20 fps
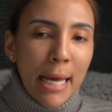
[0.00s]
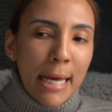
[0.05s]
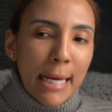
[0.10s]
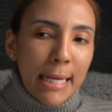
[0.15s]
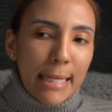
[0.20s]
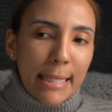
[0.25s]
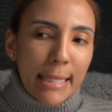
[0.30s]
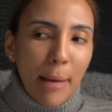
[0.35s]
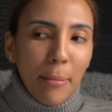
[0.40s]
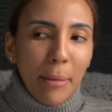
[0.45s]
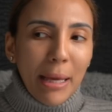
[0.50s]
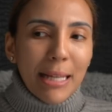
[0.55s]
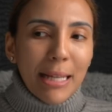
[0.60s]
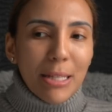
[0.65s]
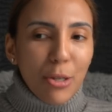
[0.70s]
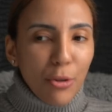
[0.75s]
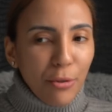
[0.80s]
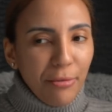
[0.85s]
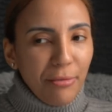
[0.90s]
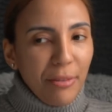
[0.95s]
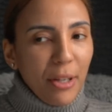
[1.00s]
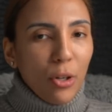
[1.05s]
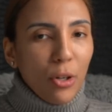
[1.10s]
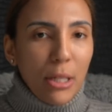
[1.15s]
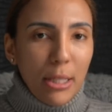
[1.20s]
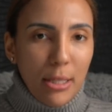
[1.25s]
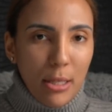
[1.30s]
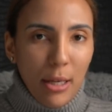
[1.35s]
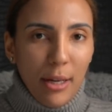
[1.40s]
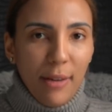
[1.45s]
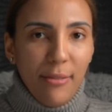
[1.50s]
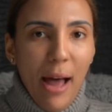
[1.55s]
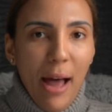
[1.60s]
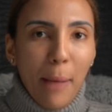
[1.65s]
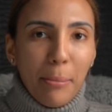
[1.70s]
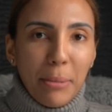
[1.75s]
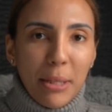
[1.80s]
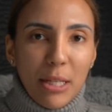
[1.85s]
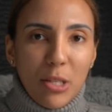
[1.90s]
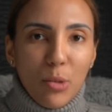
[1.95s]
Some interference could have
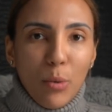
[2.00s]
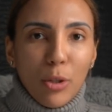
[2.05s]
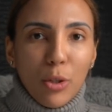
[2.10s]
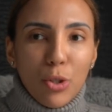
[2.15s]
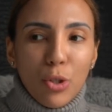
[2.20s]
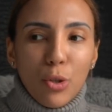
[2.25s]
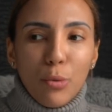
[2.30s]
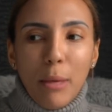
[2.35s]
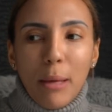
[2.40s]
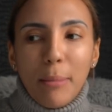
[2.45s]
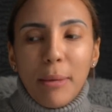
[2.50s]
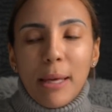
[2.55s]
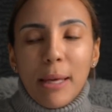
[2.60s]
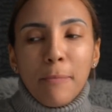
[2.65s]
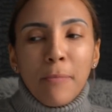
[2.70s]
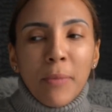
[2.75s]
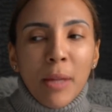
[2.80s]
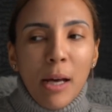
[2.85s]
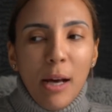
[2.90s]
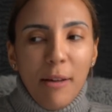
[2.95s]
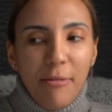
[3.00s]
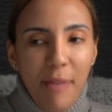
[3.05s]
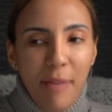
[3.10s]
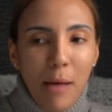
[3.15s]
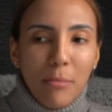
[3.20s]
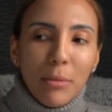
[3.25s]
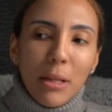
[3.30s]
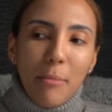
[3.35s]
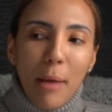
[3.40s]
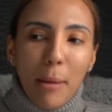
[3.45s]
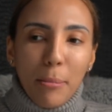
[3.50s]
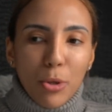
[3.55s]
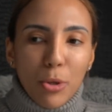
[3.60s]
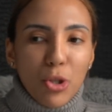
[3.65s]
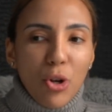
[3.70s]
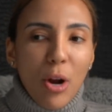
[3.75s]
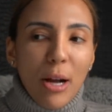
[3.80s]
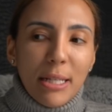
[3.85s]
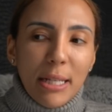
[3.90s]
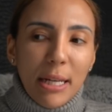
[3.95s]
happened as well too. Maybe a family member
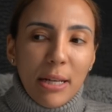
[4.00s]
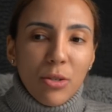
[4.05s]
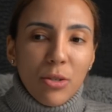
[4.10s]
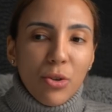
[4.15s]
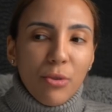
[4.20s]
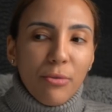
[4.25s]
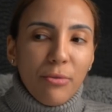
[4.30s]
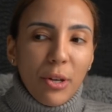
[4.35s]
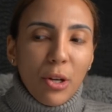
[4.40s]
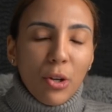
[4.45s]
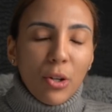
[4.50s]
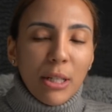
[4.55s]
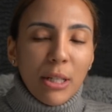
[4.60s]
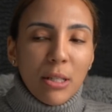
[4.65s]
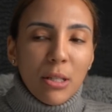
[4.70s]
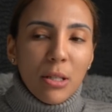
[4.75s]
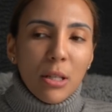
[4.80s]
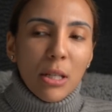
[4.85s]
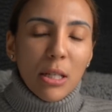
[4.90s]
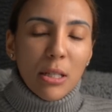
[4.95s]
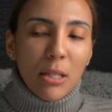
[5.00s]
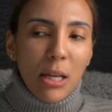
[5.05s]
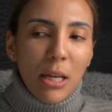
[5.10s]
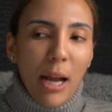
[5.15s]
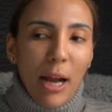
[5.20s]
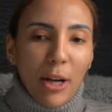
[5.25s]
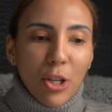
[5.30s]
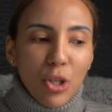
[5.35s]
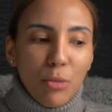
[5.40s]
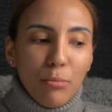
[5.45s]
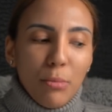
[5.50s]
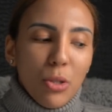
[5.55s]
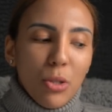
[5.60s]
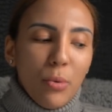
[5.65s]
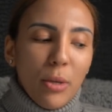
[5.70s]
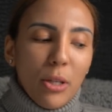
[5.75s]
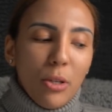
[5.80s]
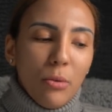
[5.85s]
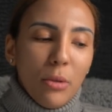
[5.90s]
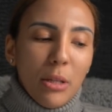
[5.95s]
tried to interfere into this connection
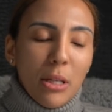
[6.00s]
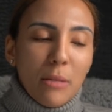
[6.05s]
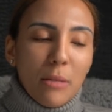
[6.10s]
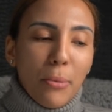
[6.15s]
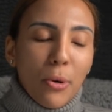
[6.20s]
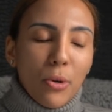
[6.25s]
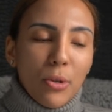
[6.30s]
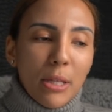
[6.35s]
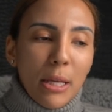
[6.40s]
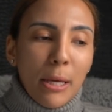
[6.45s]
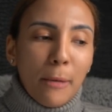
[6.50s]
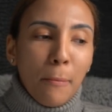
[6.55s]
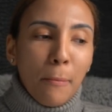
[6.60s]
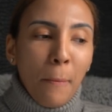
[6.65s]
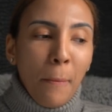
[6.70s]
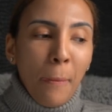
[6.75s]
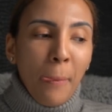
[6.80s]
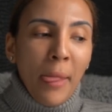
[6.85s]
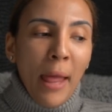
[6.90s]
between you and this person.